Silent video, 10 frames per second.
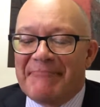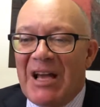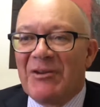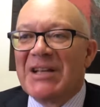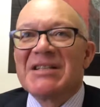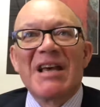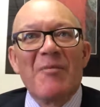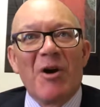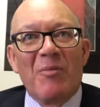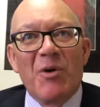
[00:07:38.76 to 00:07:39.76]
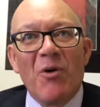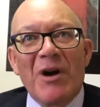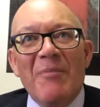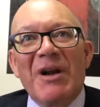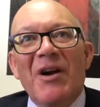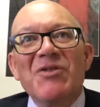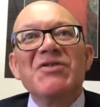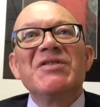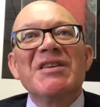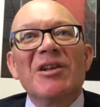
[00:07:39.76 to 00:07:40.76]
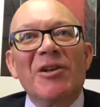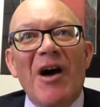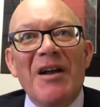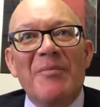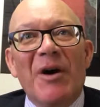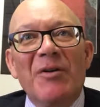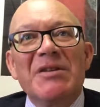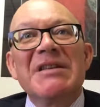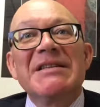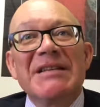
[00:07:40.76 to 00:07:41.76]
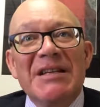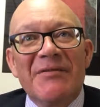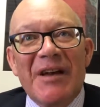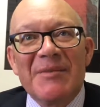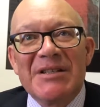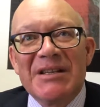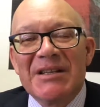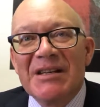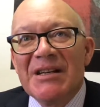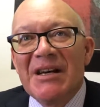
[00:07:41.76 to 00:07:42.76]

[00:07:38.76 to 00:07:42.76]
I would like to say about our program, but it also says a lot about the city of Edmonton